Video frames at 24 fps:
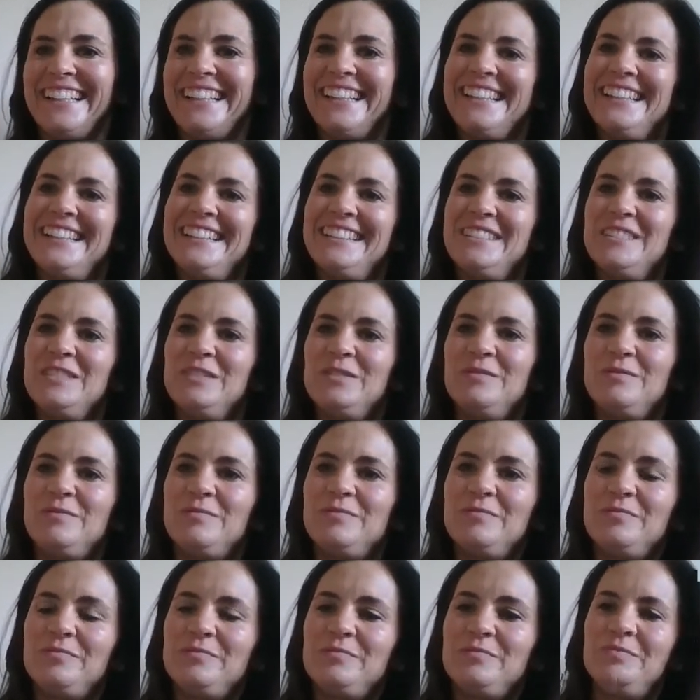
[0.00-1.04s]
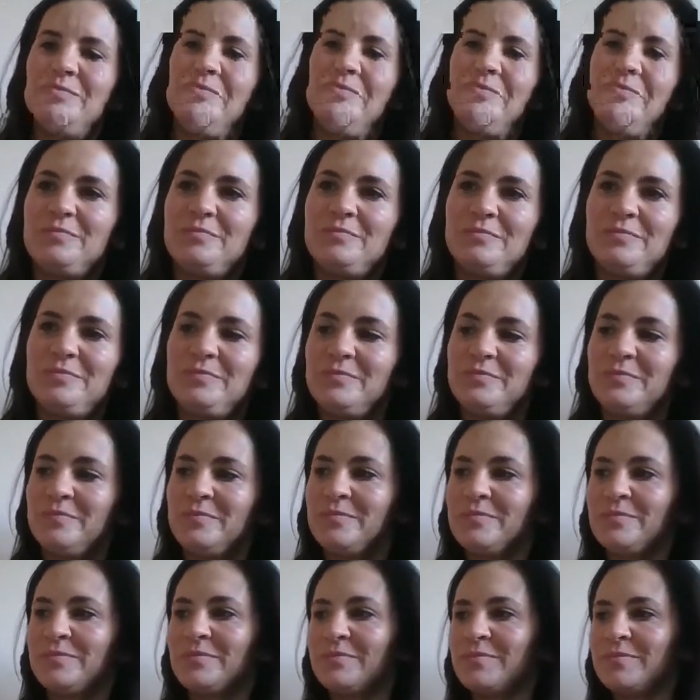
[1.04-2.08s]

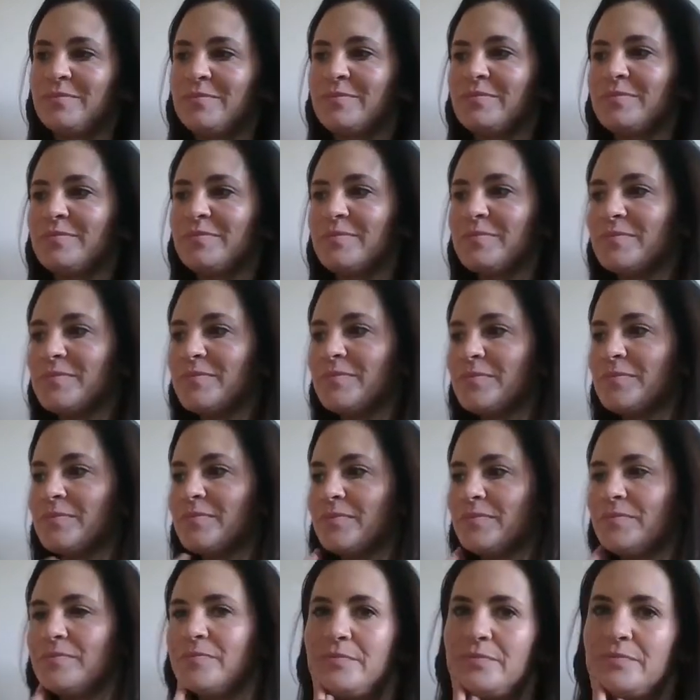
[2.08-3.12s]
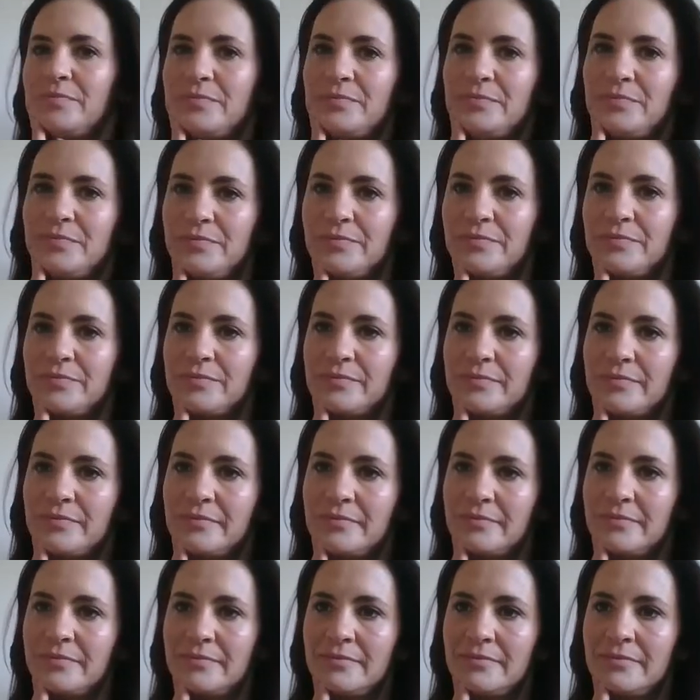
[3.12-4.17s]

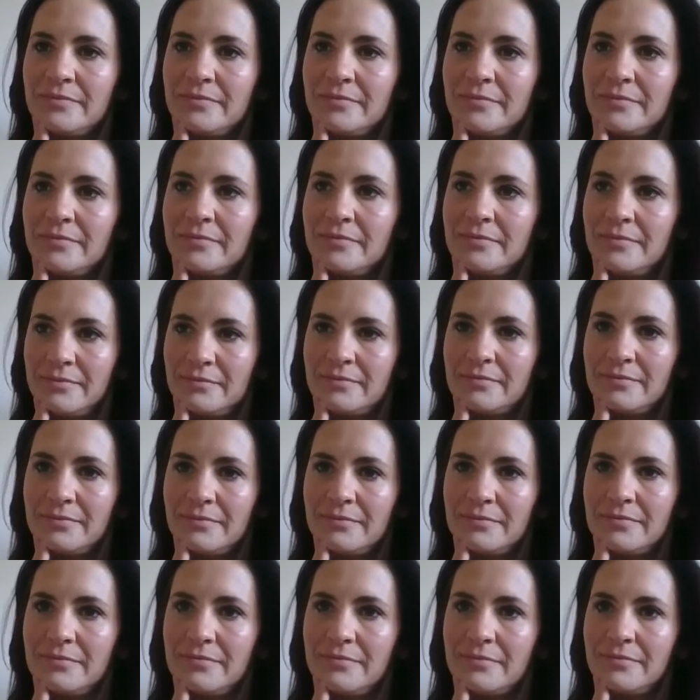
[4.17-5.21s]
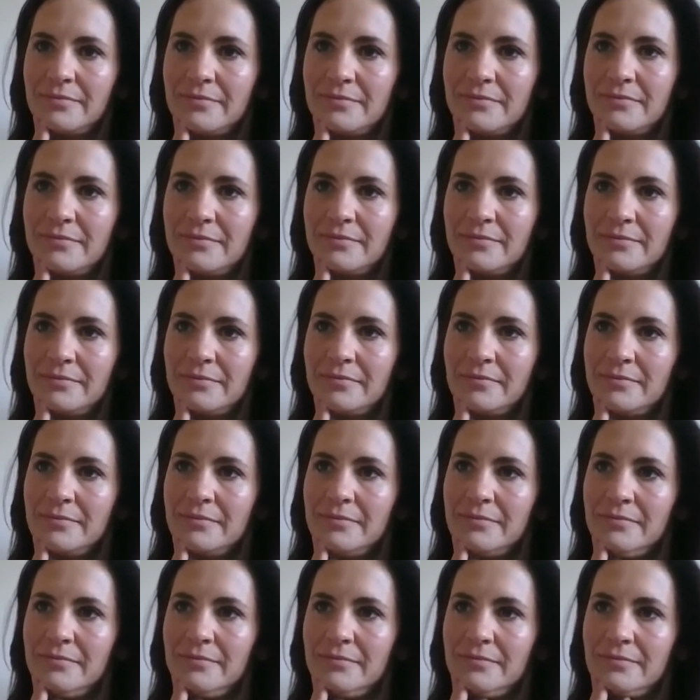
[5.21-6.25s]

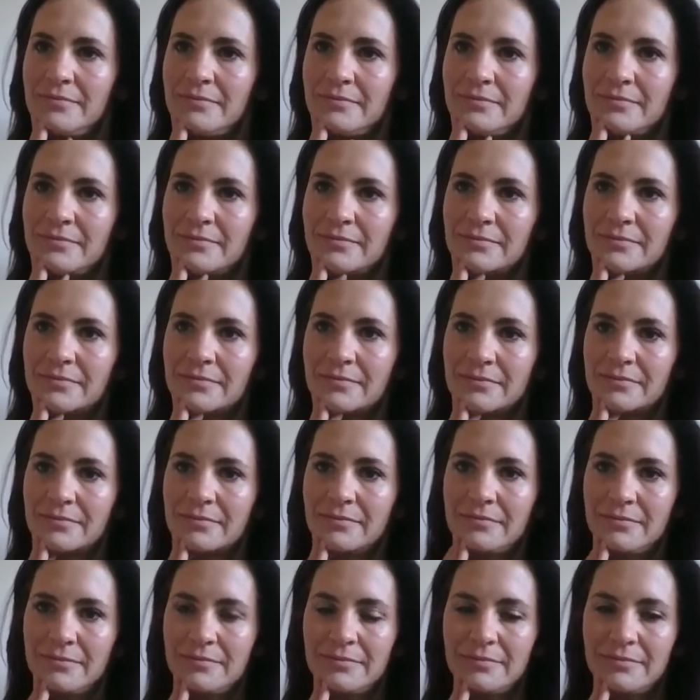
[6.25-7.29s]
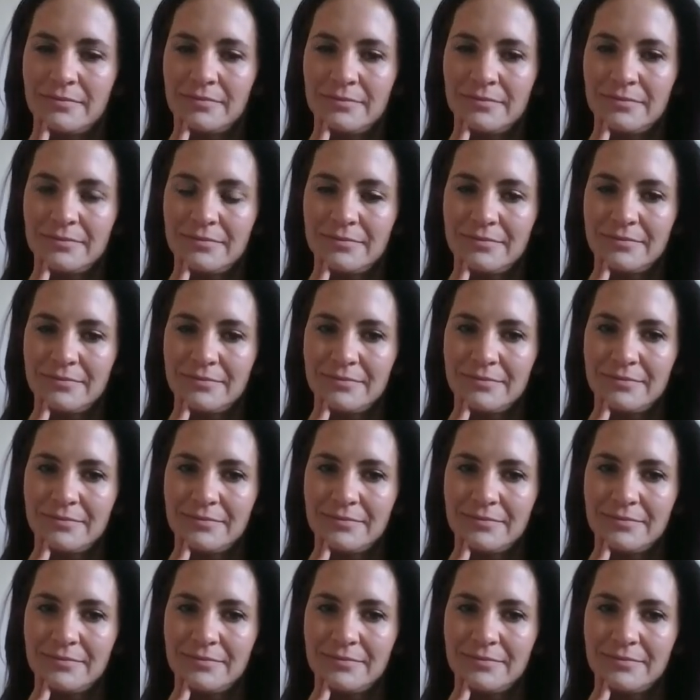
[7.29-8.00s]
No words are spoken by the person on screen.